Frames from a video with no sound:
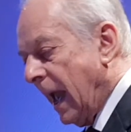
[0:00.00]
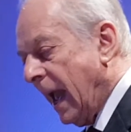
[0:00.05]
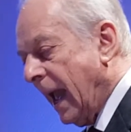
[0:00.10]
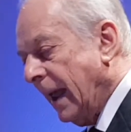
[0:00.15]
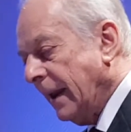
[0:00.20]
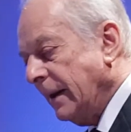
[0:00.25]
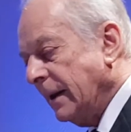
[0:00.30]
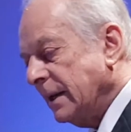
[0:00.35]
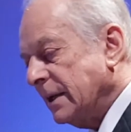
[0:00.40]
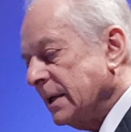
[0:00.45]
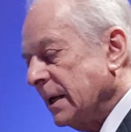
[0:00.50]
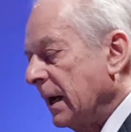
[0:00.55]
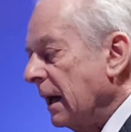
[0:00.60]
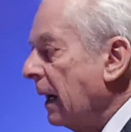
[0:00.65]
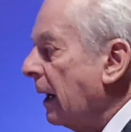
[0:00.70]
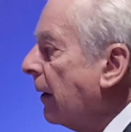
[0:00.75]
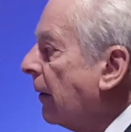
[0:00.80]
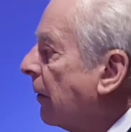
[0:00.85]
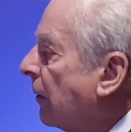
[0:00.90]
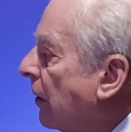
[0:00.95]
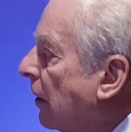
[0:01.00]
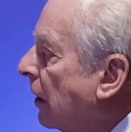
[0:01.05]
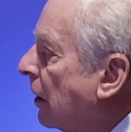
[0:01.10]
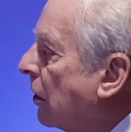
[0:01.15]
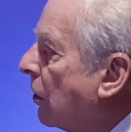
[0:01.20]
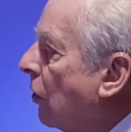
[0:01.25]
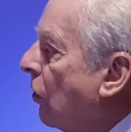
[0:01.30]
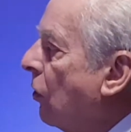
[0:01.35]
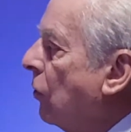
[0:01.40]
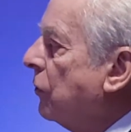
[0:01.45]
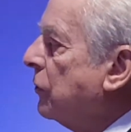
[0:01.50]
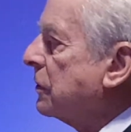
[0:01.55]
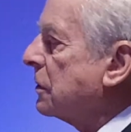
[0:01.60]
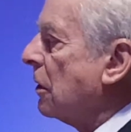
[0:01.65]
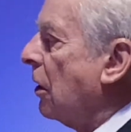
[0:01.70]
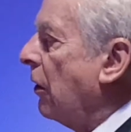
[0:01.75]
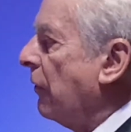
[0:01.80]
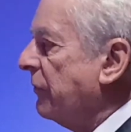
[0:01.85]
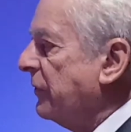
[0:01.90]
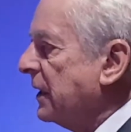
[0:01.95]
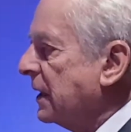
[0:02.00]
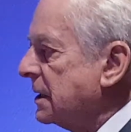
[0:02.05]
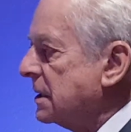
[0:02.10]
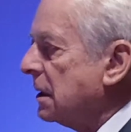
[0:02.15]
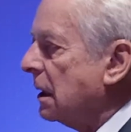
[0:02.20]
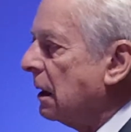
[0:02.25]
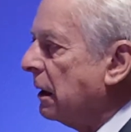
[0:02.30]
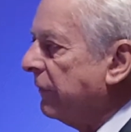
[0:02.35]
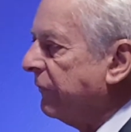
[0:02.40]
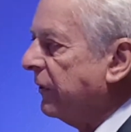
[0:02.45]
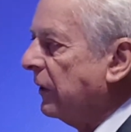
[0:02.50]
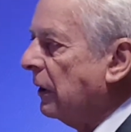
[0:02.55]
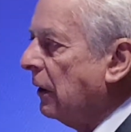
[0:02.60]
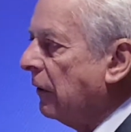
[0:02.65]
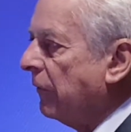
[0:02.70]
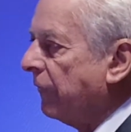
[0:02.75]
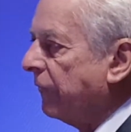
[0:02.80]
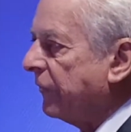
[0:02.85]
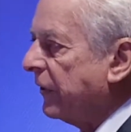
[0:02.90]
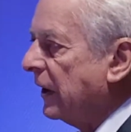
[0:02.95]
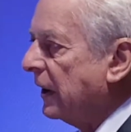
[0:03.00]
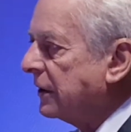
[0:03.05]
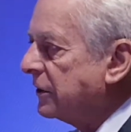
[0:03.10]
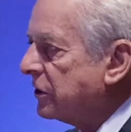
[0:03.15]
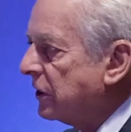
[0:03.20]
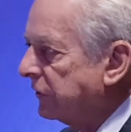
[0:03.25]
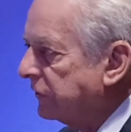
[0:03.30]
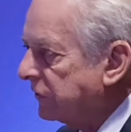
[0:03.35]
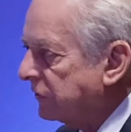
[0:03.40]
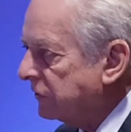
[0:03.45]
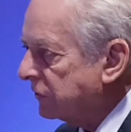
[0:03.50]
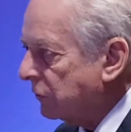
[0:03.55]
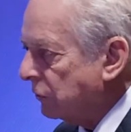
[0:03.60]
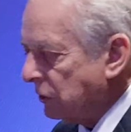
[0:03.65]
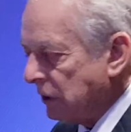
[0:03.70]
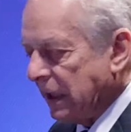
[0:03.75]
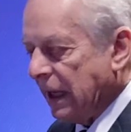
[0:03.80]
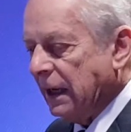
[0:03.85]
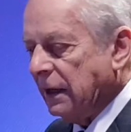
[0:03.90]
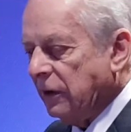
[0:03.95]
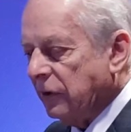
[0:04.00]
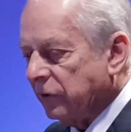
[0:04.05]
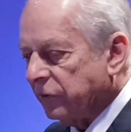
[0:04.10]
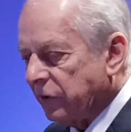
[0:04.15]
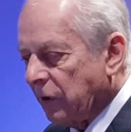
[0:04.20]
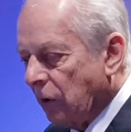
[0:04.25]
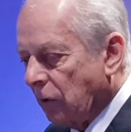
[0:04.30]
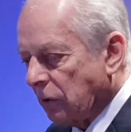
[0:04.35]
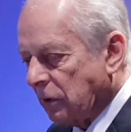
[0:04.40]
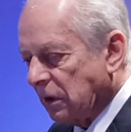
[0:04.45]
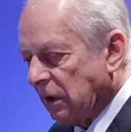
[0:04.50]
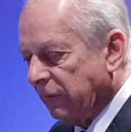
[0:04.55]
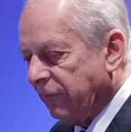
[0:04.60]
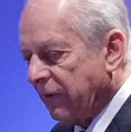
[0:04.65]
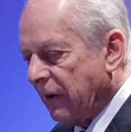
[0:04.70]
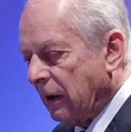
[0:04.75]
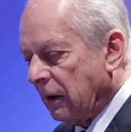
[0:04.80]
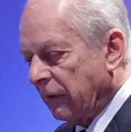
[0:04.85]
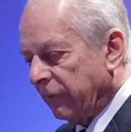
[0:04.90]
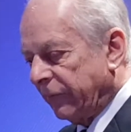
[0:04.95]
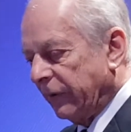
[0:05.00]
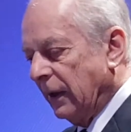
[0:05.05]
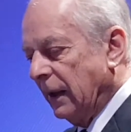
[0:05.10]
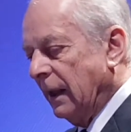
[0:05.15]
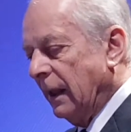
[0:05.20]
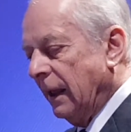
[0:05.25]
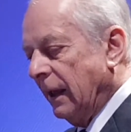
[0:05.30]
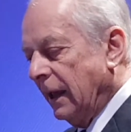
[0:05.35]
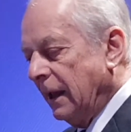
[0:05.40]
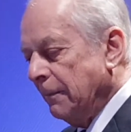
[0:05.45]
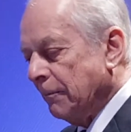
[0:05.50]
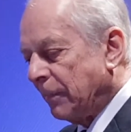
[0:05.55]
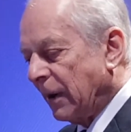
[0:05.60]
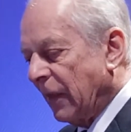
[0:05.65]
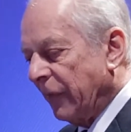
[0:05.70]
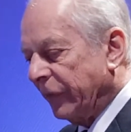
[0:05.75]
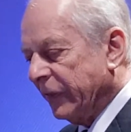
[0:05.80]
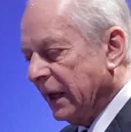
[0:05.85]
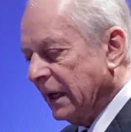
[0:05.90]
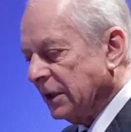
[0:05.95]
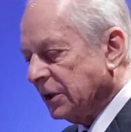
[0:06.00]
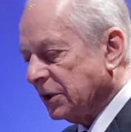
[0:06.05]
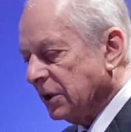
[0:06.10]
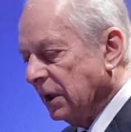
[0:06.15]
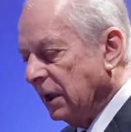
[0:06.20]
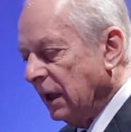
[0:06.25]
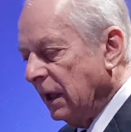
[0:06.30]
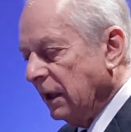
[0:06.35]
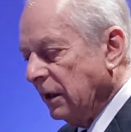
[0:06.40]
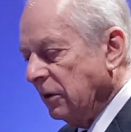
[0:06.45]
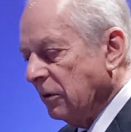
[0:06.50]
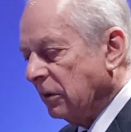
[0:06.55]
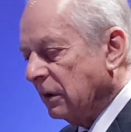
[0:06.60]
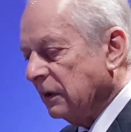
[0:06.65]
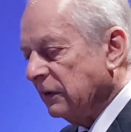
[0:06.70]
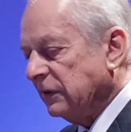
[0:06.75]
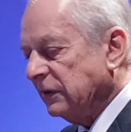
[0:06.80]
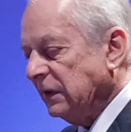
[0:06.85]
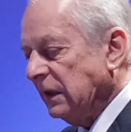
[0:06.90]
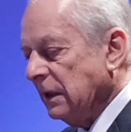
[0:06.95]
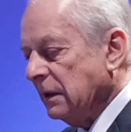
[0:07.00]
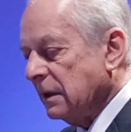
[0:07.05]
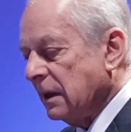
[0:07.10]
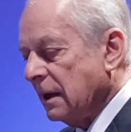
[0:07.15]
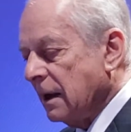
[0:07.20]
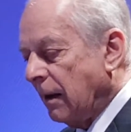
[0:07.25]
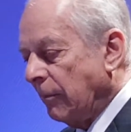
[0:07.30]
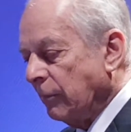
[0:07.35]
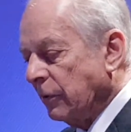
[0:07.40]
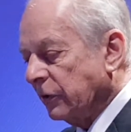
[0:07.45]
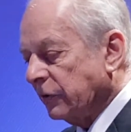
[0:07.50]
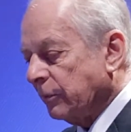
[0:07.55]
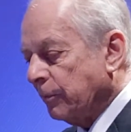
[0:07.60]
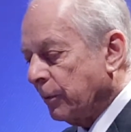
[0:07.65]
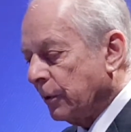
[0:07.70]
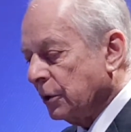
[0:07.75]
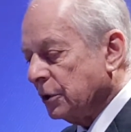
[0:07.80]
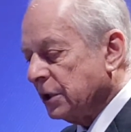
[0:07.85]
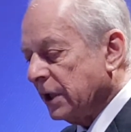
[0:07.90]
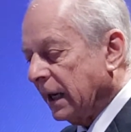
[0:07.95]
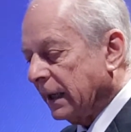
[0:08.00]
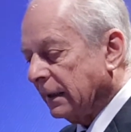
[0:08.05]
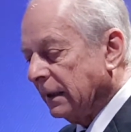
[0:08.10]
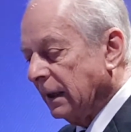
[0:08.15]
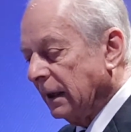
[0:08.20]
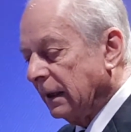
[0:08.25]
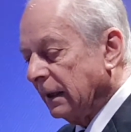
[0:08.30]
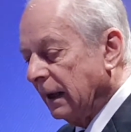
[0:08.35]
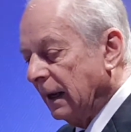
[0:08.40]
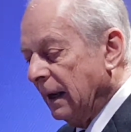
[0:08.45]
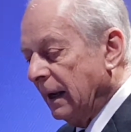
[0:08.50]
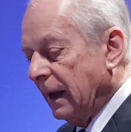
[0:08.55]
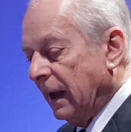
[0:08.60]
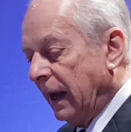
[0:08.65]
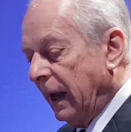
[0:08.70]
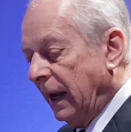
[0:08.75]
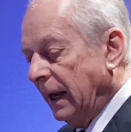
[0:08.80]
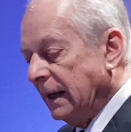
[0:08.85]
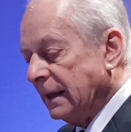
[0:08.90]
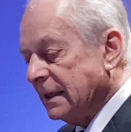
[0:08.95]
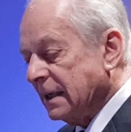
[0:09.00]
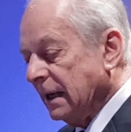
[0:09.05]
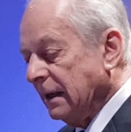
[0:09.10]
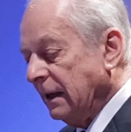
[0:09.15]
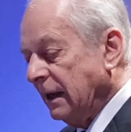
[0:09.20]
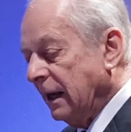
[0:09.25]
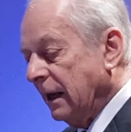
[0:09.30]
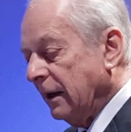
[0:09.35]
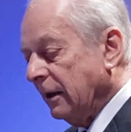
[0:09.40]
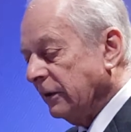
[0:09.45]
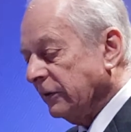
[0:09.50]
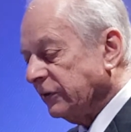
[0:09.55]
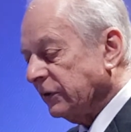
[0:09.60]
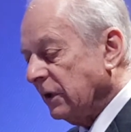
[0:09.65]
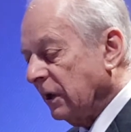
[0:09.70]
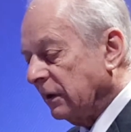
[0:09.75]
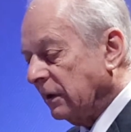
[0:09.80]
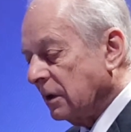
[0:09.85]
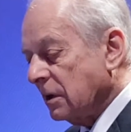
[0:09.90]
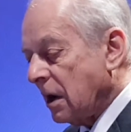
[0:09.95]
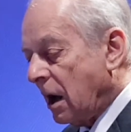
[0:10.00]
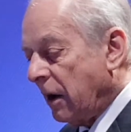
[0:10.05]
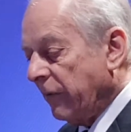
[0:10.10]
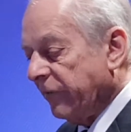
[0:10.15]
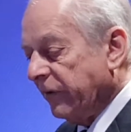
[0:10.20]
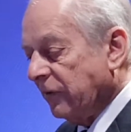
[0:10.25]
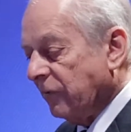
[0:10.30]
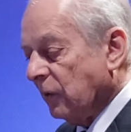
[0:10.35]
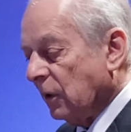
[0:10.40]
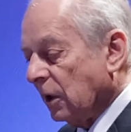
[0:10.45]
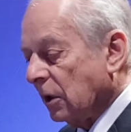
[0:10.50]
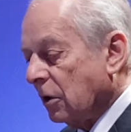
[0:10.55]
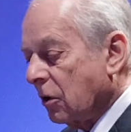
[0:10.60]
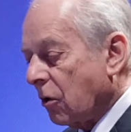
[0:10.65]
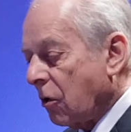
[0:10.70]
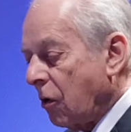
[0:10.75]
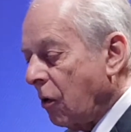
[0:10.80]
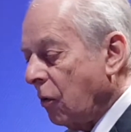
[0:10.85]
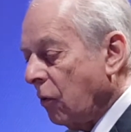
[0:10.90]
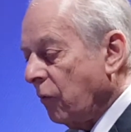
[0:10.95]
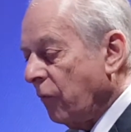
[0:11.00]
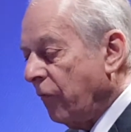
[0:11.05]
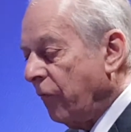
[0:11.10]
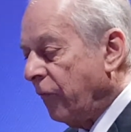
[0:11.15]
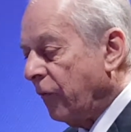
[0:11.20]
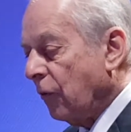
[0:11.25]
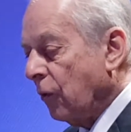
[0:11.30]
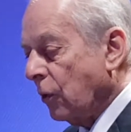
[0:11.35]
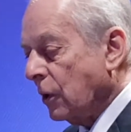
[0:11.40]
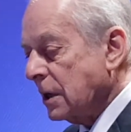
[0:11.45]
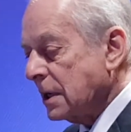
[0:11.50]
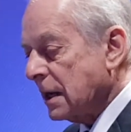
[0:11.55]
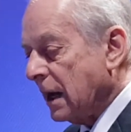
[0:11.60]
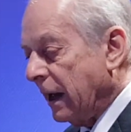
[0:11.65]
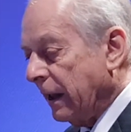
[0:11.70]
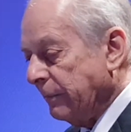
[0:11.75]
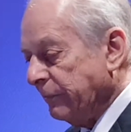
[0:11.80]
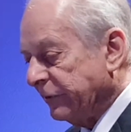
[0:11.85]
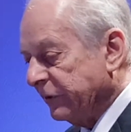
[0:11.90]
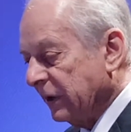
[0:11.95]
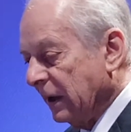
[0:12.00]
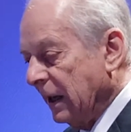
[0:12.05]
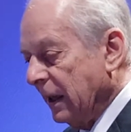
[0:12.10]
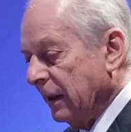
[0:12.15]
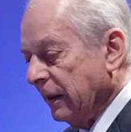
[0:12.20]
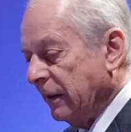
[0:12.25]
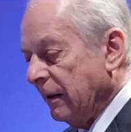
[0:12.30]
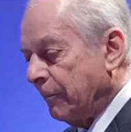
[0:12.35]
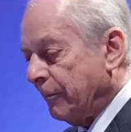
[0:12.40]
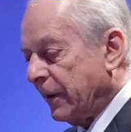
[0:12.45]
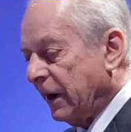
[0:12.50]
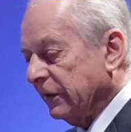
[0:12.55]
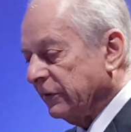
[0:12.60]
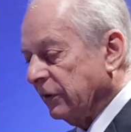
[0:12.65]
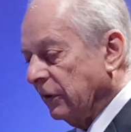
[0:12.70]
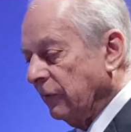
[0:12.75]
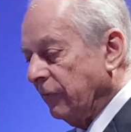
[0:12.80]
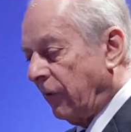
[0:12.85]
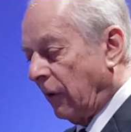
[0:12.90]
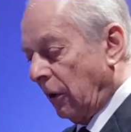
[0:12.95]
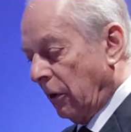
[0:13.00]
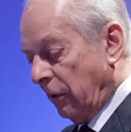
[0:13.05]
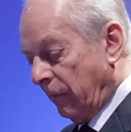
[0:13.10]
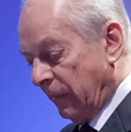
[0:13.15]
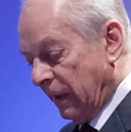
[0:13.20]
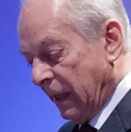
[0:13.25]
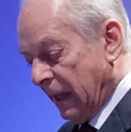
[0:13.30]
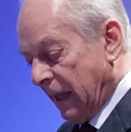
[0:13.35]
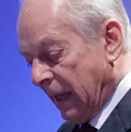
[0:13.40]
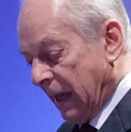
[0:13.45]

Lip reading: And growth of the TAVI, of transcutaneous aortic valve implantation, you can see the numbers projecting in 10 years that TAVI will grow 4 times the present volume.